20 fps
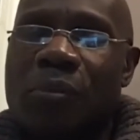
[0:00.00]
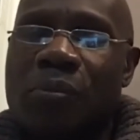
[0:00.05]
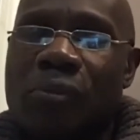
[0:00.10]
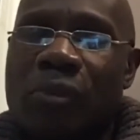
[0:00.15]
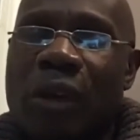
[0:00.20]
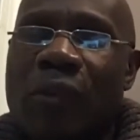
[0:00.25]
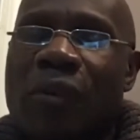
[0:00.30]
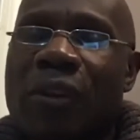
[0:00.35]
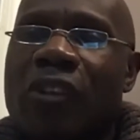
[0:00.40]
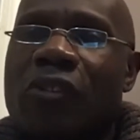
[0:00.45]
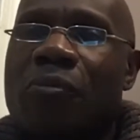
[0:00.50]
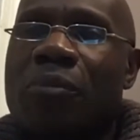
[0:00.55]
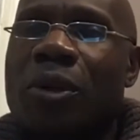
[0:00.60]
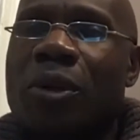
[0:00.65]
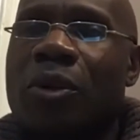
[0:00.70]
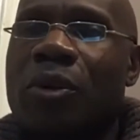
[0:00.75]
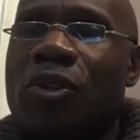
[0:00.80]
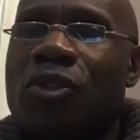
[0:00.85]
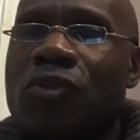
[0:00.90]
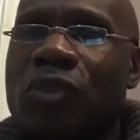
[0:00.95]
the brevity of
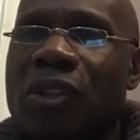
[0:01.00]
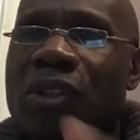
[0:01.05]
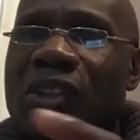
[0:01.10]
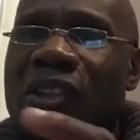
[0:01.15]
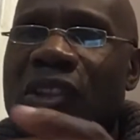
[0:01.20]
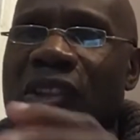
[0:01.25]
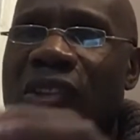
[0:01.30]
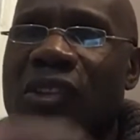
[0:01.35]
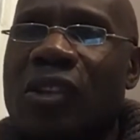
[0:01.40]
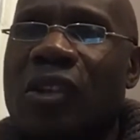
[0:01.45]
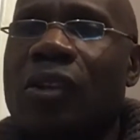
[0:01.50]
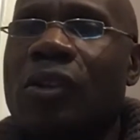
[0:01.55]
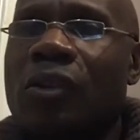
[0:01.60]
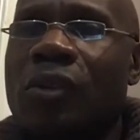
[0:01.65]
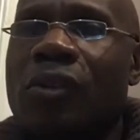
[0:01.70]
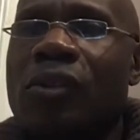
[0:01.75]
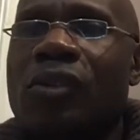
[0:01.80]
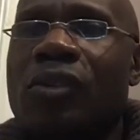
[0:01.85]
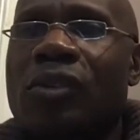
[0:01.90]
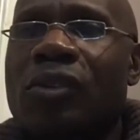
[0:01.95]
poetry
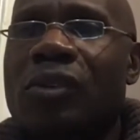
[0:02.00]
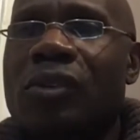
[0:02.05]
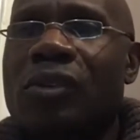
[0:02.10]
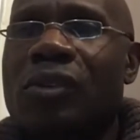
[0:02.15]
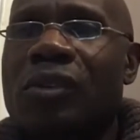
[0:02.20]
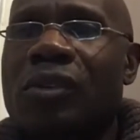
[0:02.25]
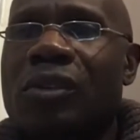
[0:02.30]
distills